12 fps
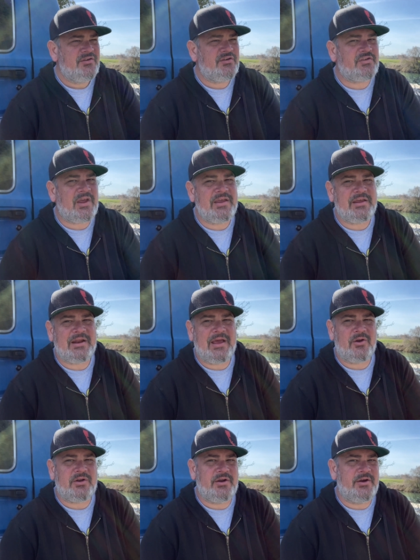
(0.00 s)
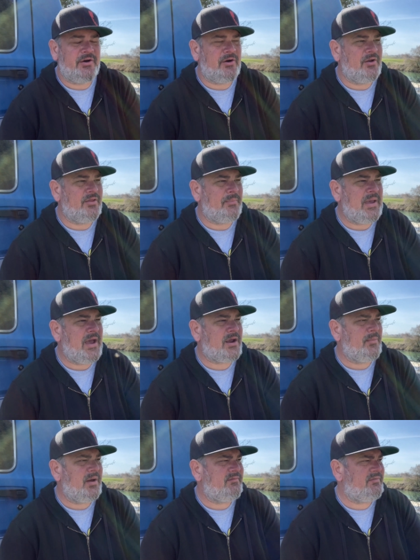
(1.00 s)
just hanging out here on the back
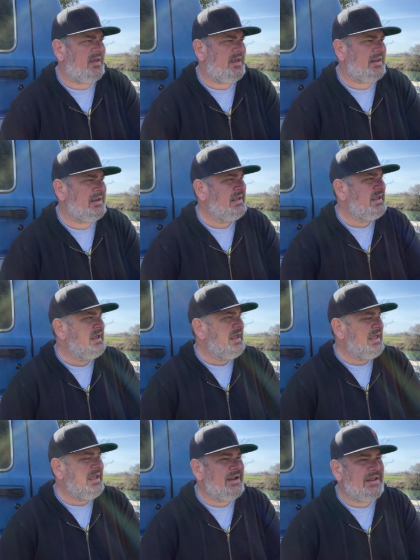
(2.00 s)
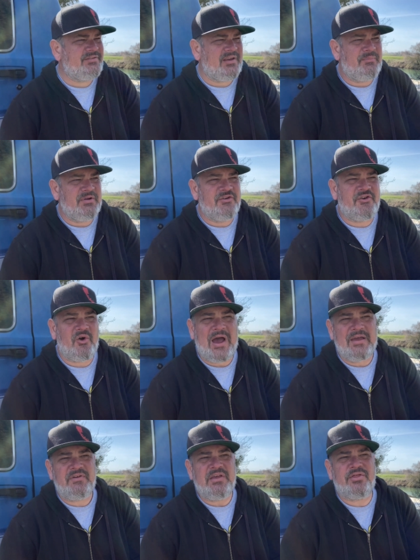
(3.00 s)
of my van. And as I've been
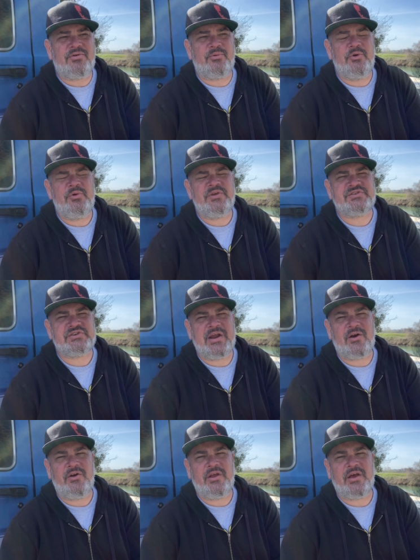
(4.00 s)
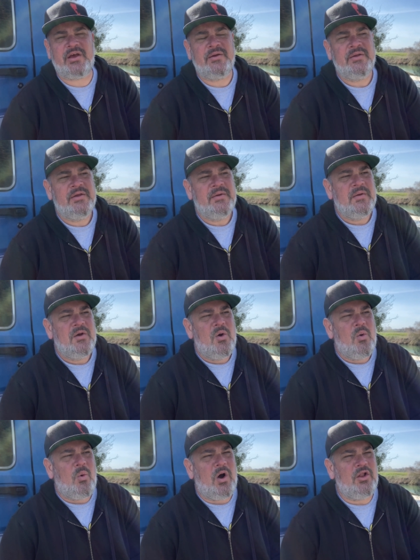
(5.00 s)
driving through this area,
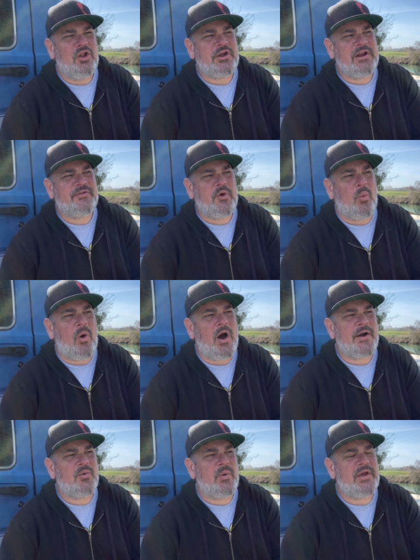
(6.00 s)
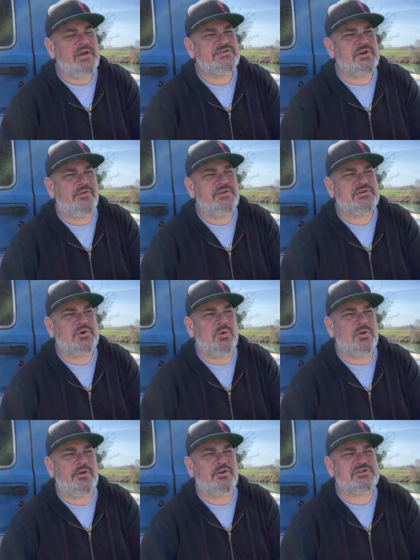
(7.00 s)
looking at the waterways and all these
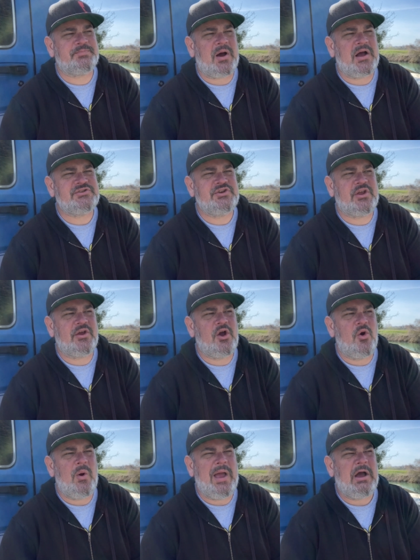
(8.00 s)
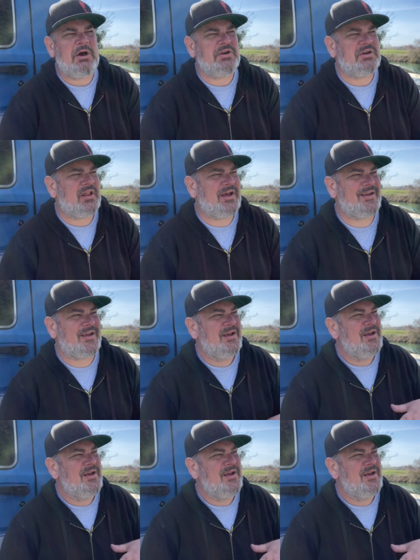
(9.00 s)
cool little spots you could go out and, like,